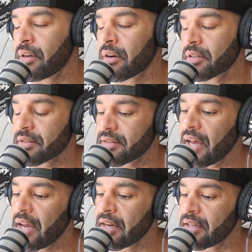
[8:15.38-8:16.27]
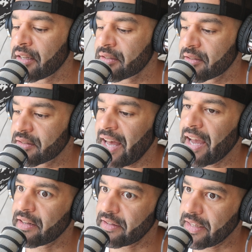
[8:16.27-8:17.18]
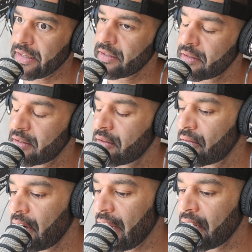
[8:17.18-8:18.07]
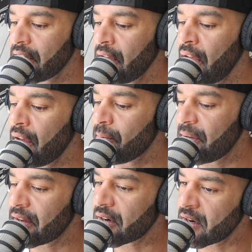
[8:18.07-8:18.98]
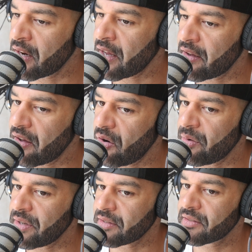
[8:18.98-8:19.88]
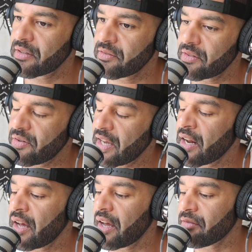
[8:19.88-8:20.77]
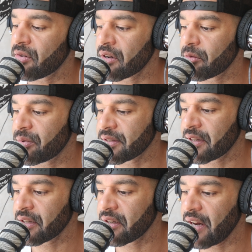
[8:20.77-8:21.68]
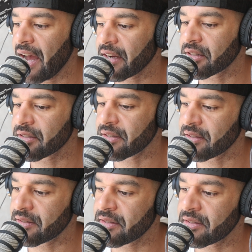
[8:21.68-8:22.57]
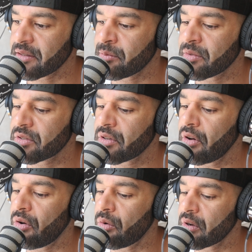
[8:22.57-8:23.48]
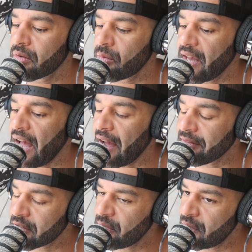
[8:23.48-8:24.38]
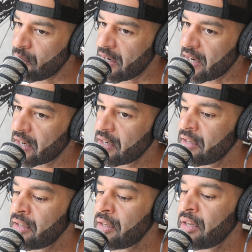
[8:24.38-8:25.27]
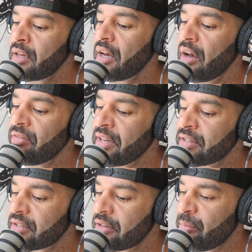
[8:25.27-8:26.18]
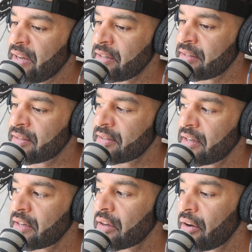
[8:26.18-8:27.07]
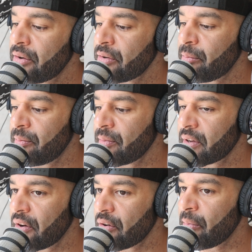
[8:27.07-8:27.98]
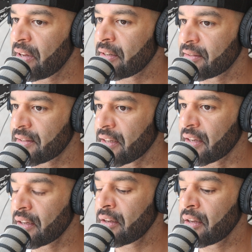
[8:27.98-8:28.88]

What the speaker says: in our societally, right? But there are not always, you cannot have 100% good actors in a system. So we have to be aware of interdependence and codependency.